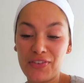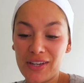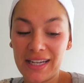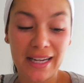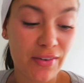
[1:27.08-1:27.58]
if you
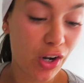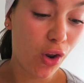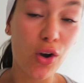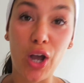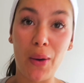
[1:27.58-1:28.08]
can hear a
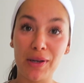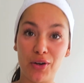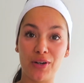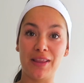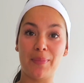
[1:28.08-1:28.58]
lot
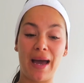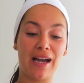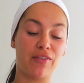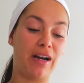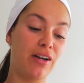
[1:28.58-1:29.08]
going on in the
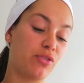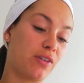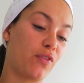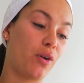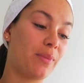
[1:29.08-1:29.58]
background.
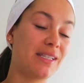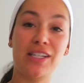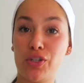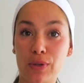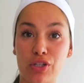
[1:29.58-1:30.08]
I've got my
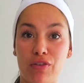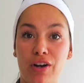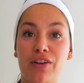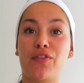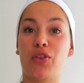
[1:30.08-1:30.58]
dishwasher
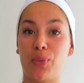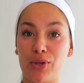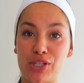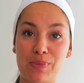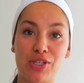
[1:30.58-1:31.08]
on, I've got the
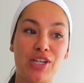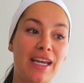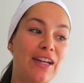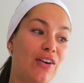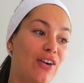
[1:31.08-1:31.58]
washing
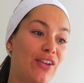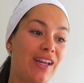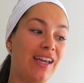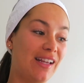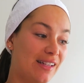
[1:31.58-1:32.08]
machine on.
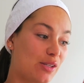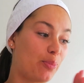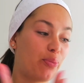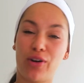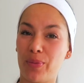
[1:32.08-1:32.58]
It is
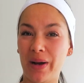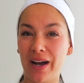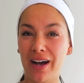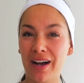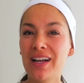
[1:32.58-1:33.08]
a
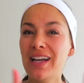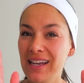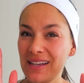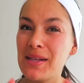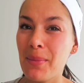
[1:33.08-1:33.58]
proper,
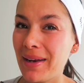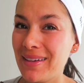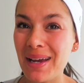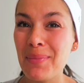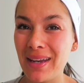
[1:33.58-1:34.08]
it's a
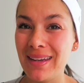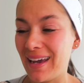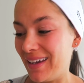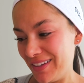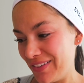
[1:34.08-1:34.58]
Monday
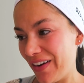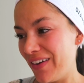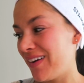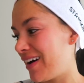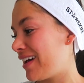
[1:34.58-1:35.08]
Monday, you
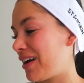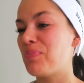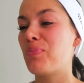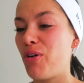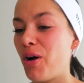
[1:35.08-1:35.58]
know, like a
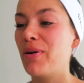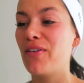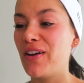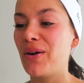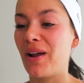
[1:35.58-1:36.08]
proper
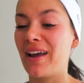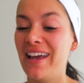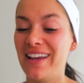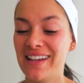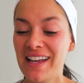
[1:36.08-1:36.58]
feel
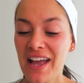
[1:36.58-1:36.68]
like it.